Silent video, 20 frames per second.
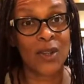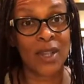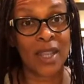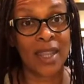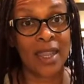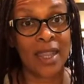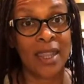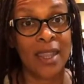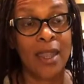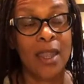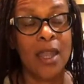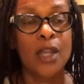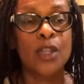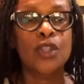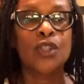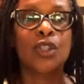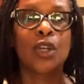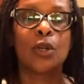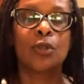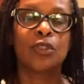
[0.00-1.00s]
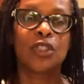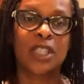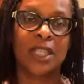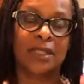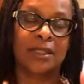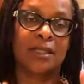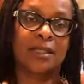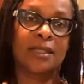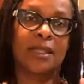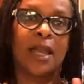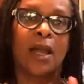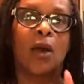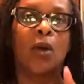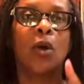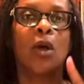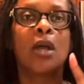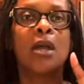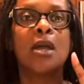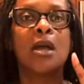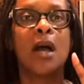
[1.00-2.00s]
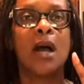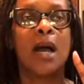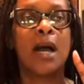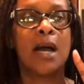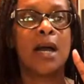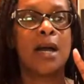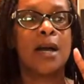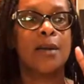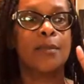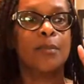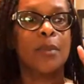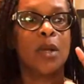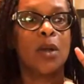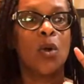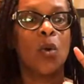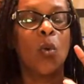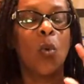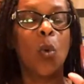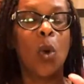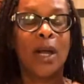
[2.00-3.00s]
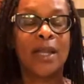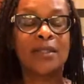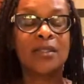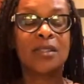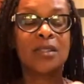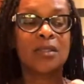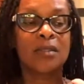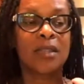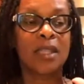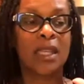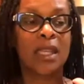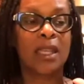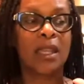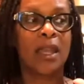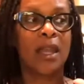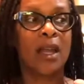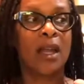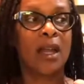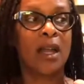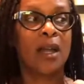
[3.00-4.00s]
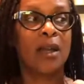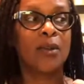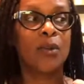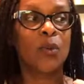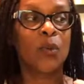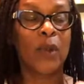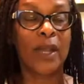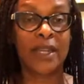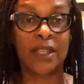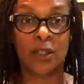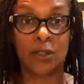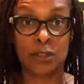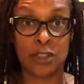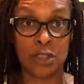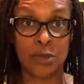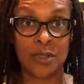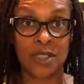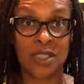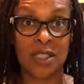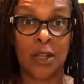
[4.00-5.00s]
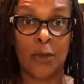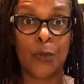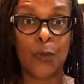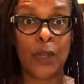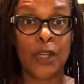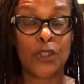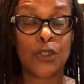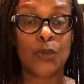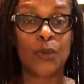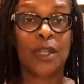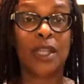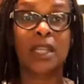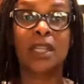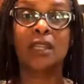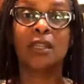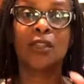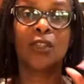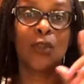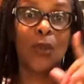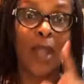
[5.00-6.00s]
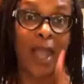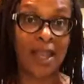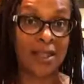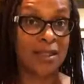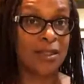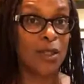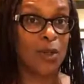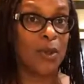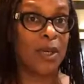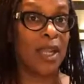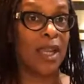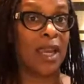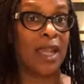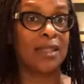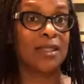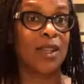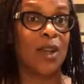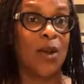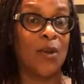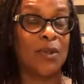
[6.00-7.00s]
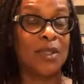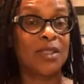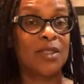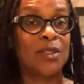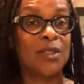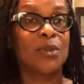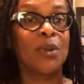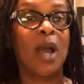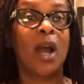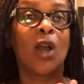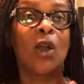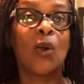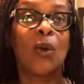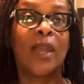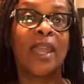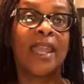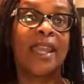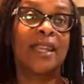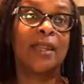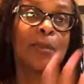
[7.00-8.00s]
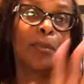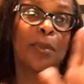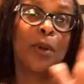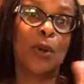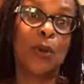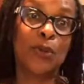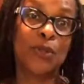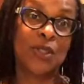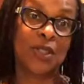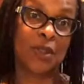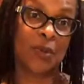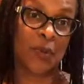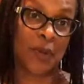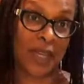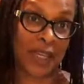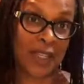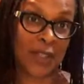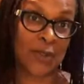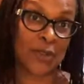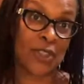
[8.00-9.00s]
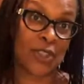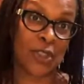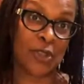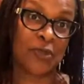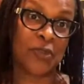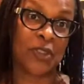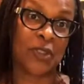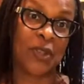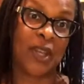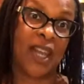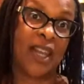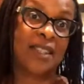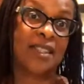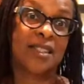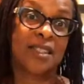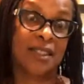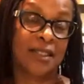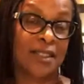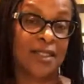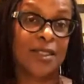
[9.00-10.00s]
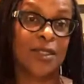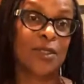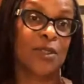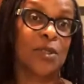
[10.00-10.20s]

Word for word: okay. So check this out. Um, once the uh, radio show is done rendering, you guys know what I like to always do. I'll go ahead and post the radio show for you guys to listen